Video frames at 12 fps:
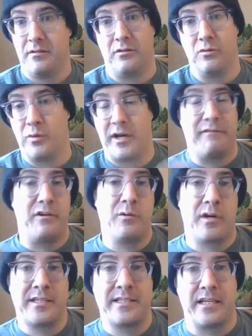who, whatever you
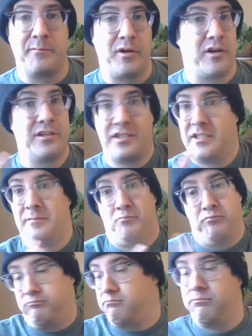want to say about her,
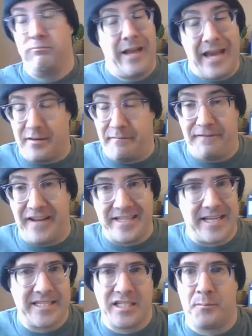she had a
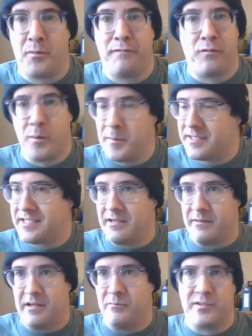fantastic performance
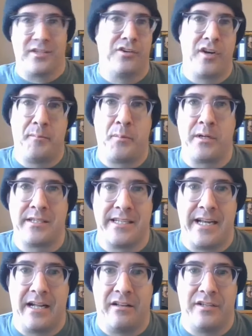and was a great
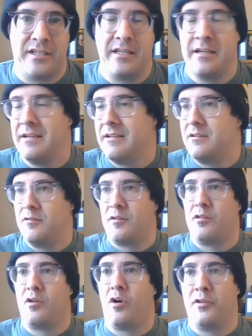personality
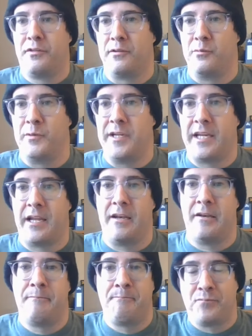all through the
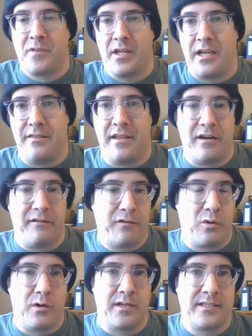weekend. And then, of
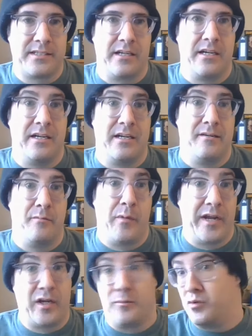course,
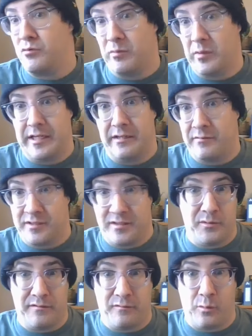Michael Bublé was a
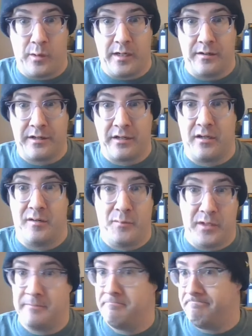bit of a wild card,
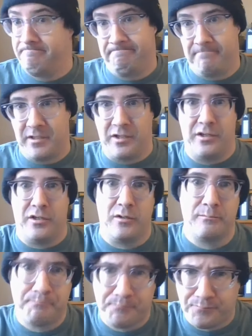but there you go.